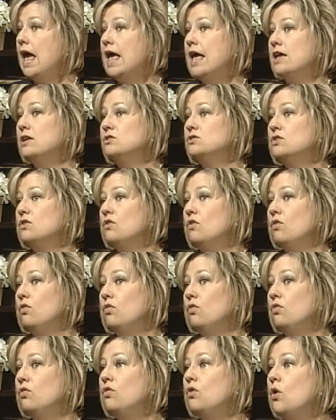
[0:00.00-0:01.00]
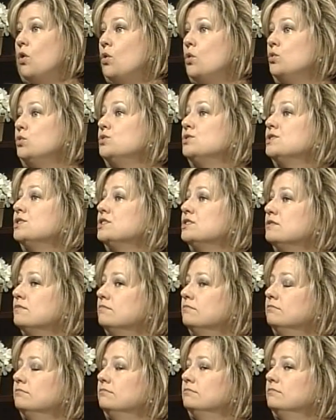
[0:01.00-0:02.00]
And those
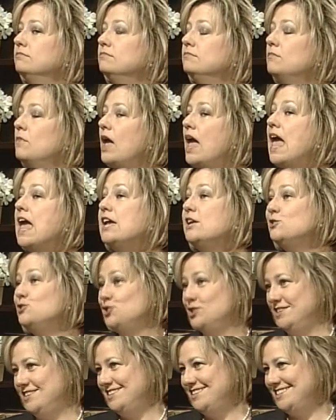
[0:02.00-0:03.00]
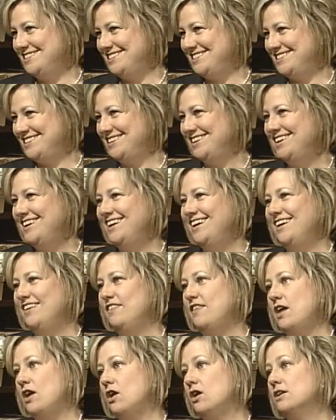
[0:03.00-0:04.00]
agents
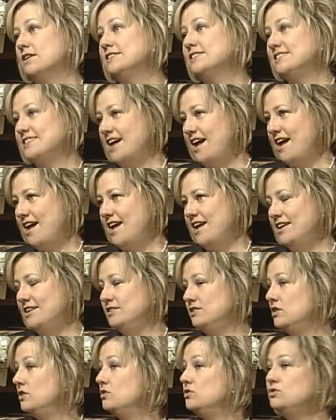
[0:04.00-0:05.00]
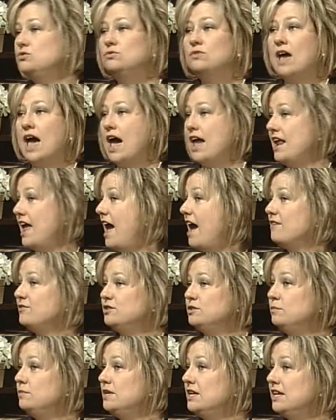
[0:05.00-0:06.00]
that are assigned do not have
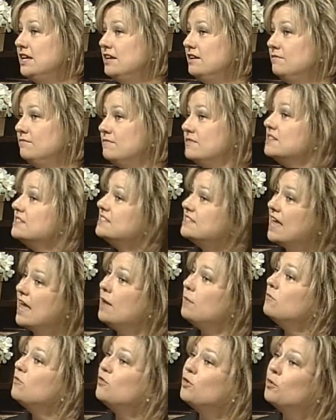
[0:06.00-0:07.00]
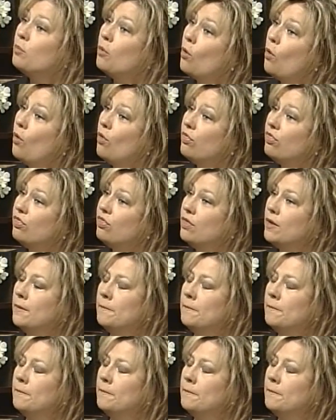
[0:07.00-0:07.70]
to be the same for both.